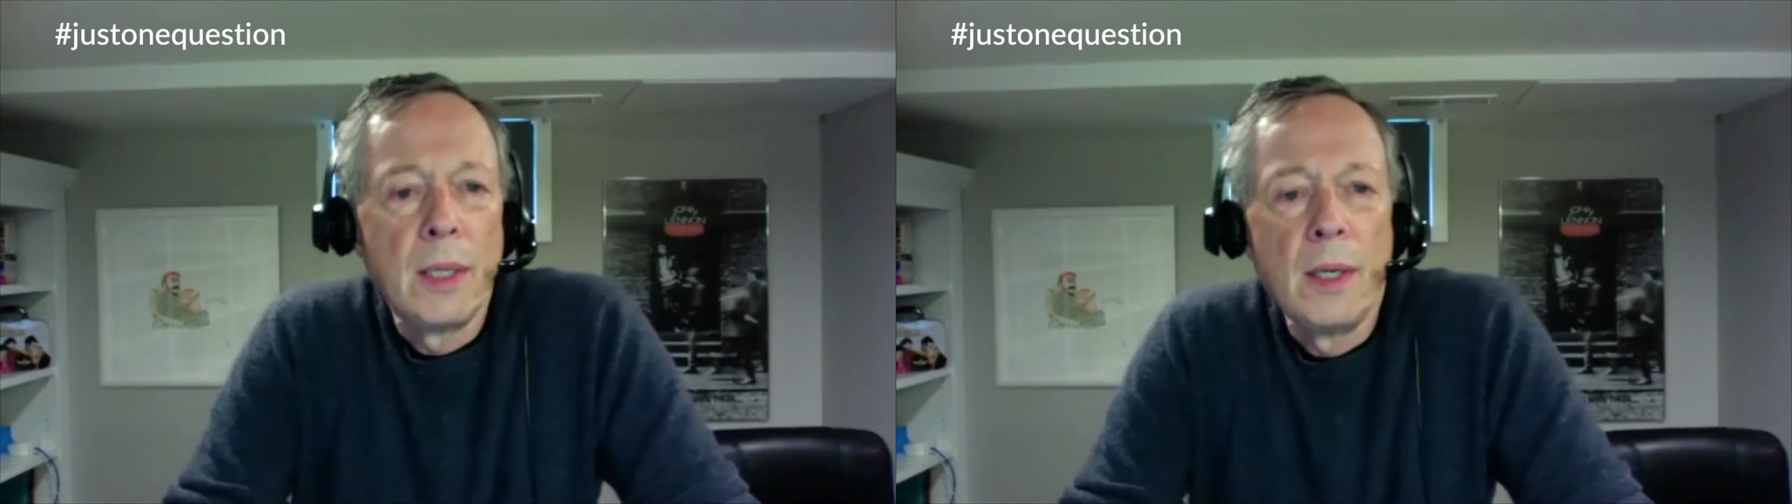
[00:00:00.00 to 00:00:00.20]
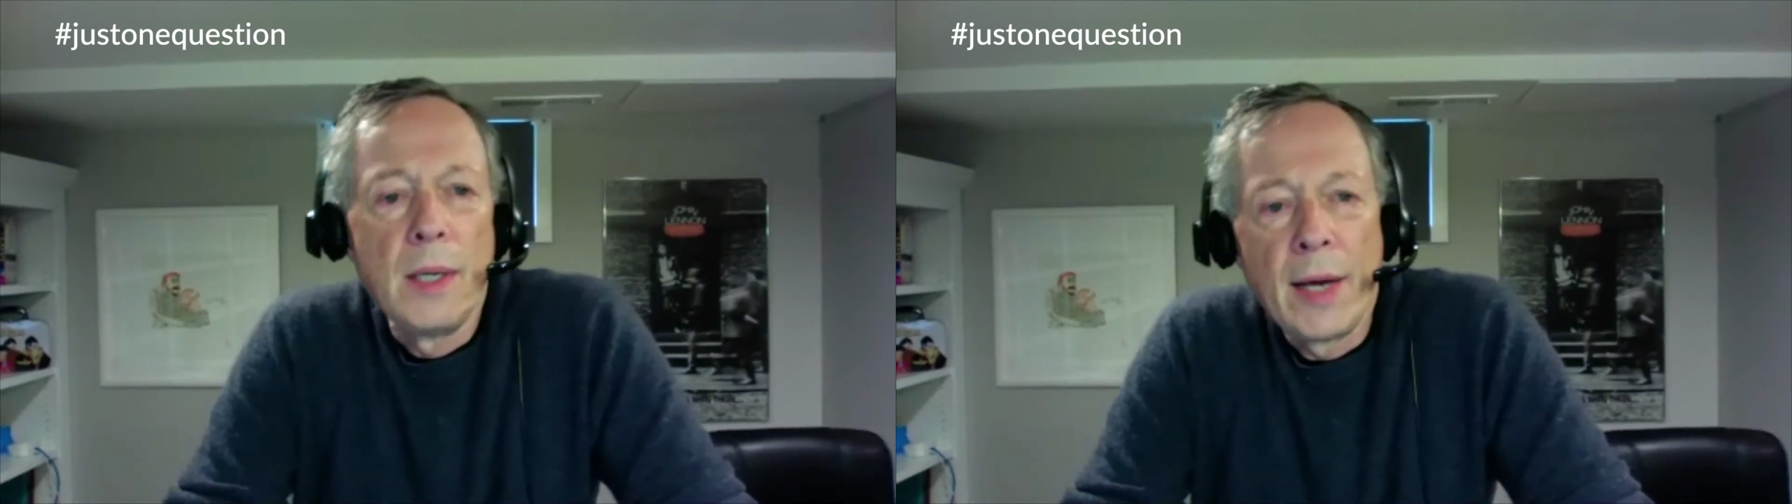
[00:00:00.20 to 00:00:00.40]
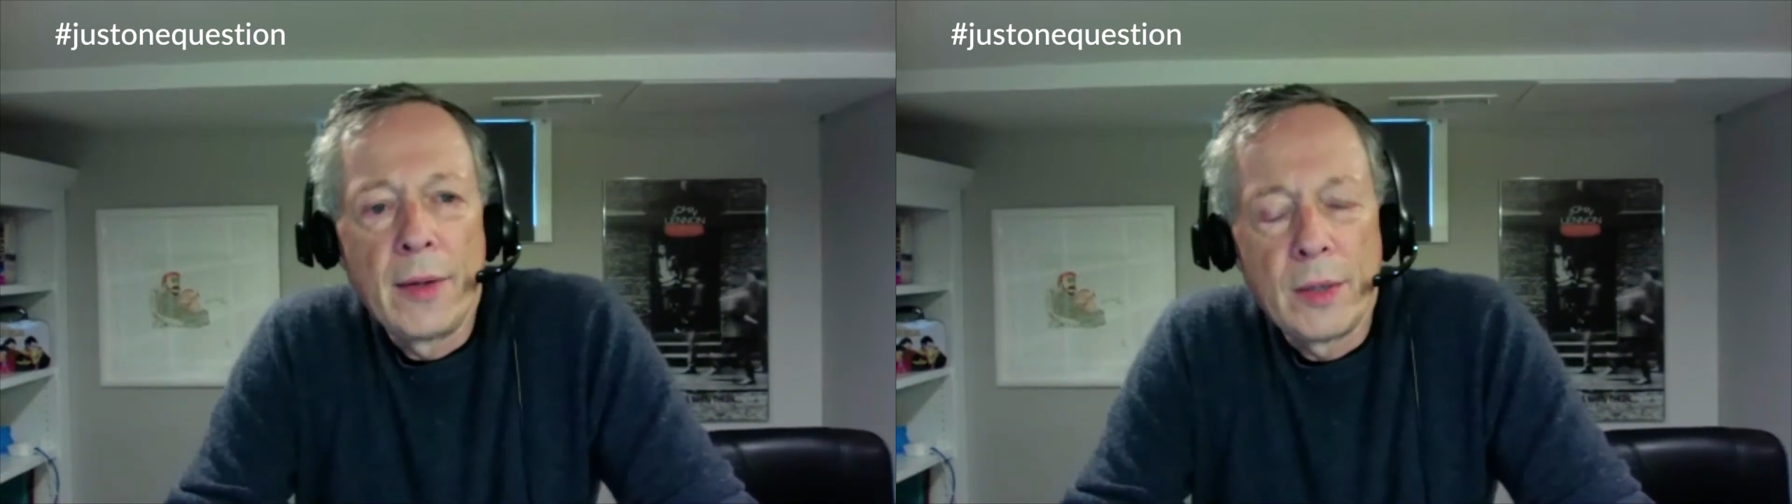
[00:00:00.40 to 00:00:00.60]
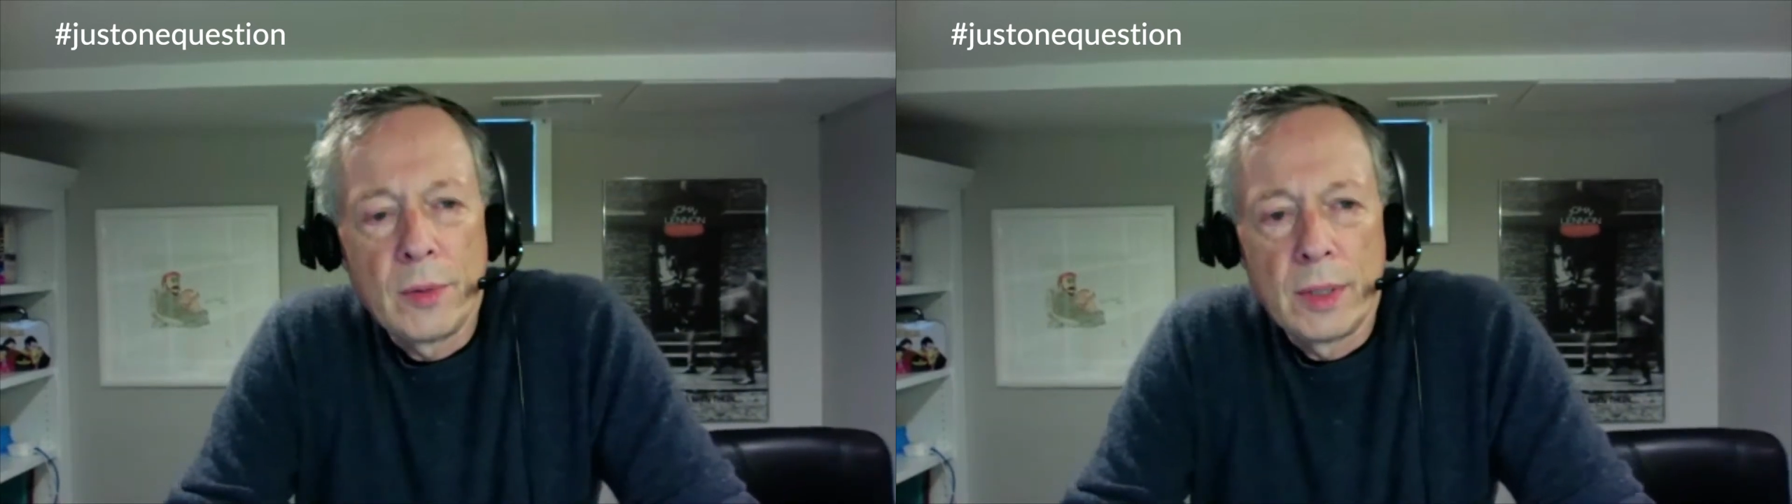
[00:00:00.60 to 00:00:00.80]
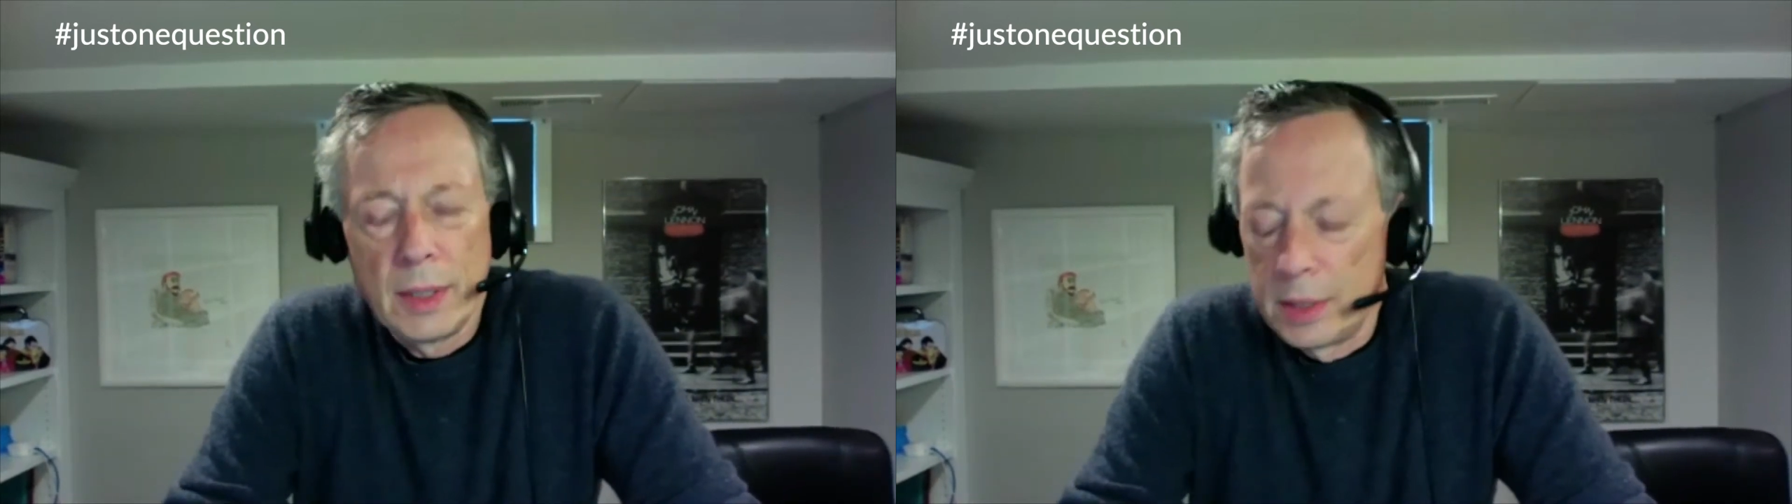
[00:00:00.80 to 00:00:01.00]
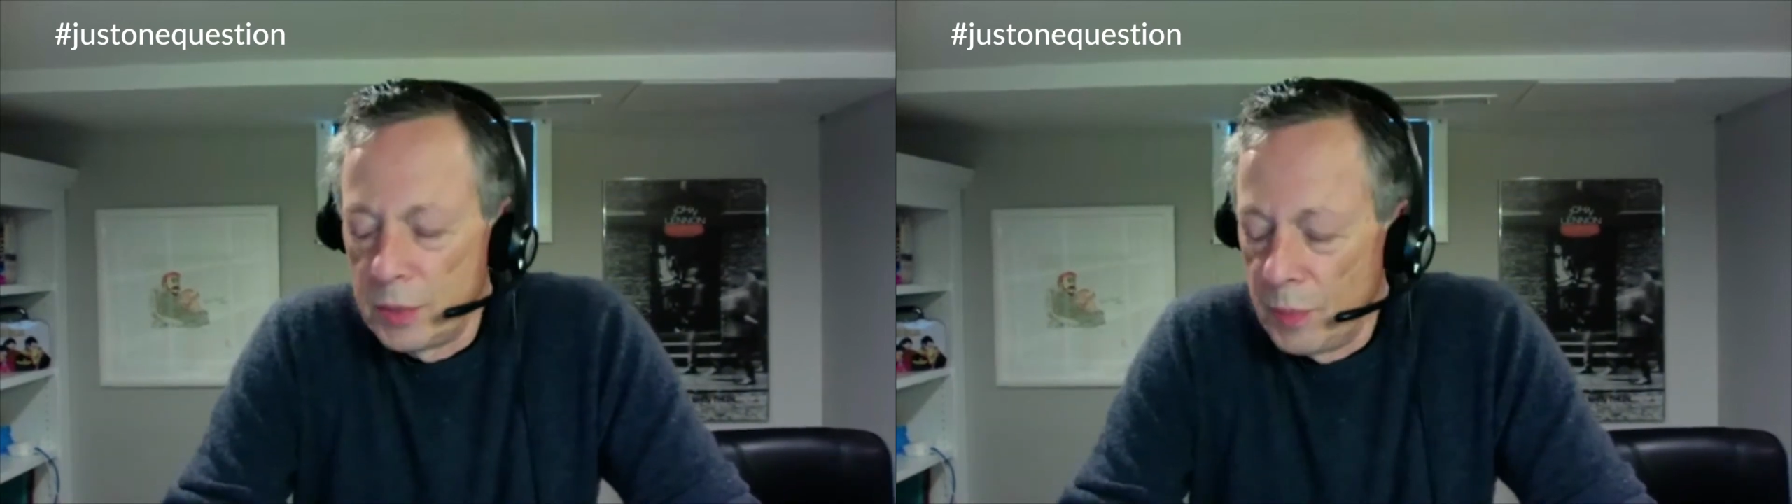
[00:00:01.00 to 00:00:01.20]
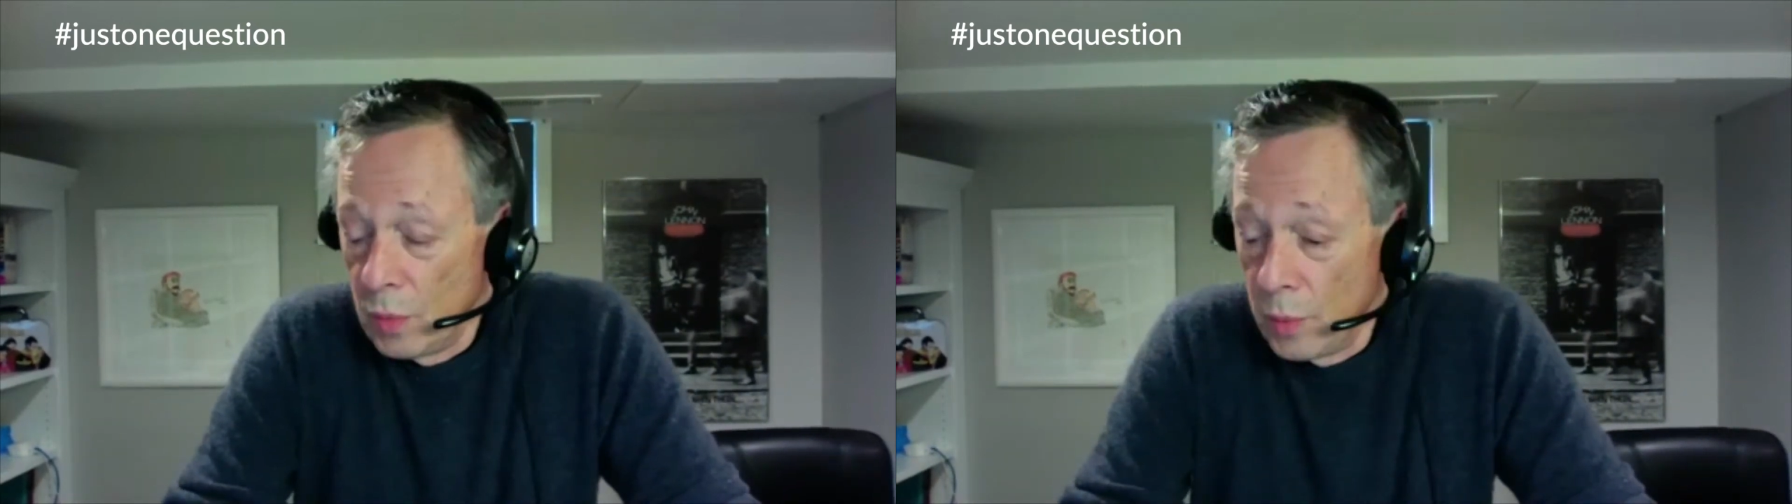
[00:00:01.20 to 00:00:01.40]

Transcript: now that it's been